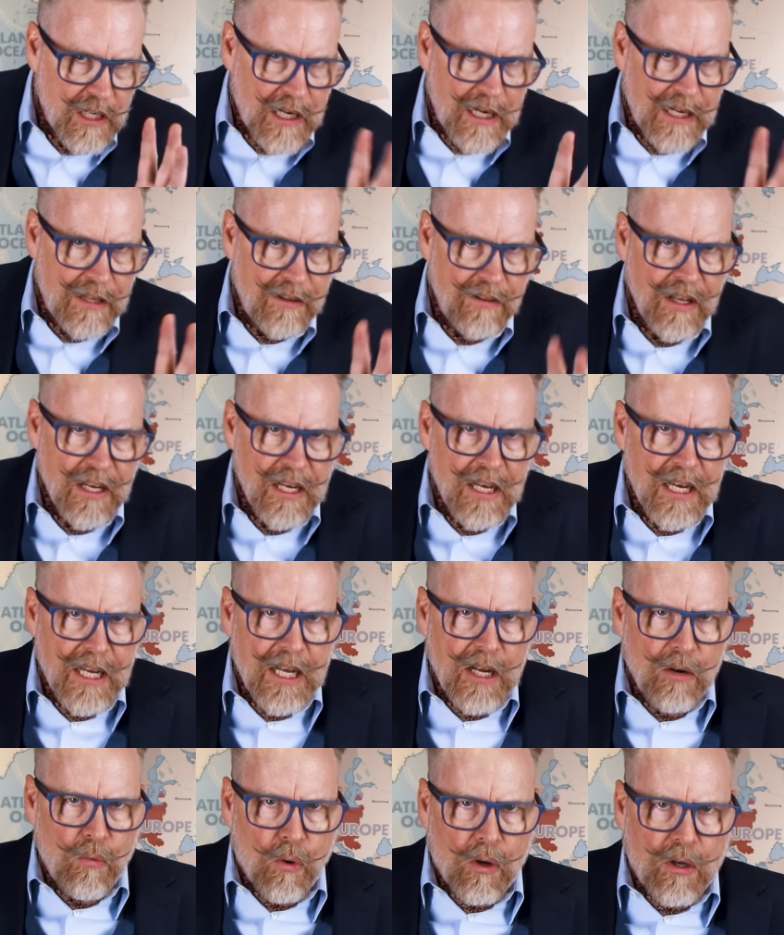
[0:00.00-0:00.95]
9th,
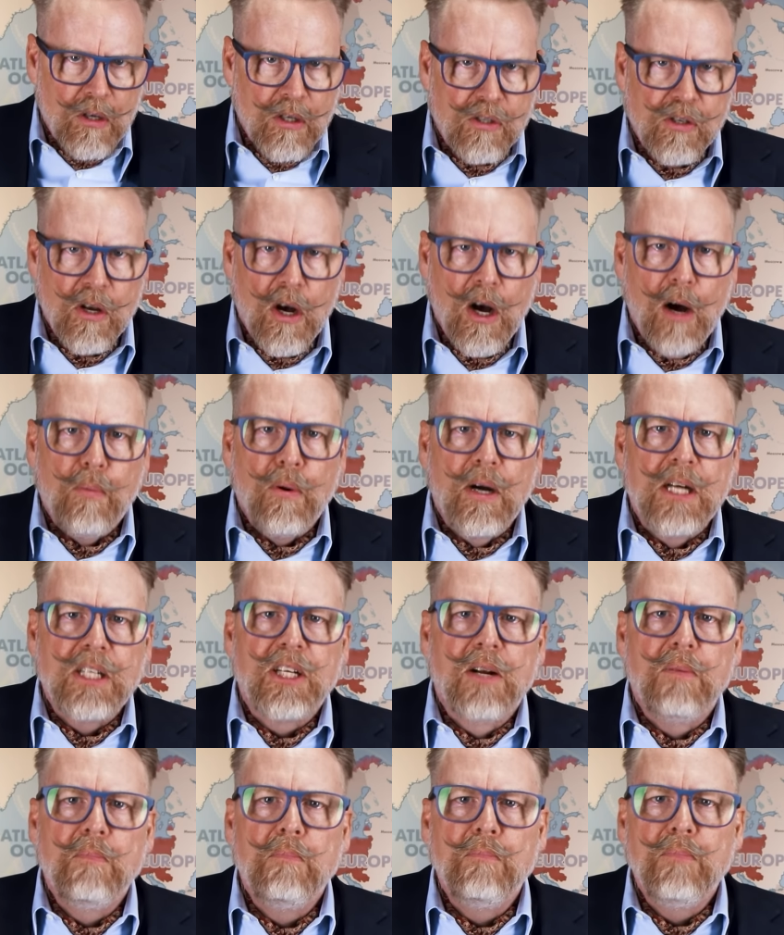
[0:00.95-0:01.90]
he orders
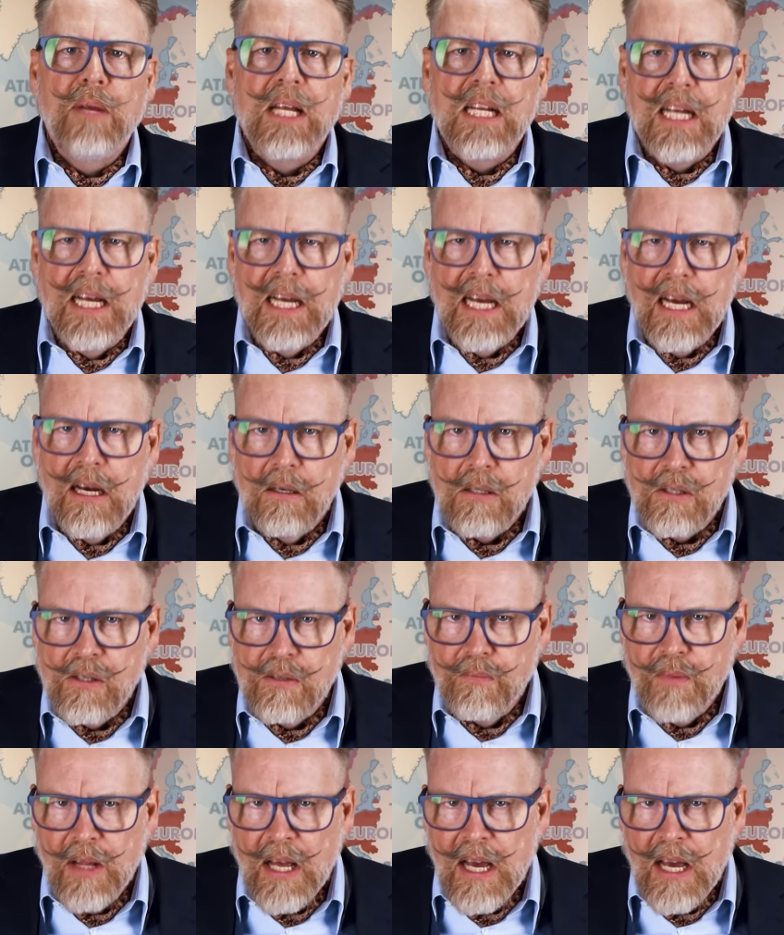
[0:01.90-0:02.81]
Operation Meeting House.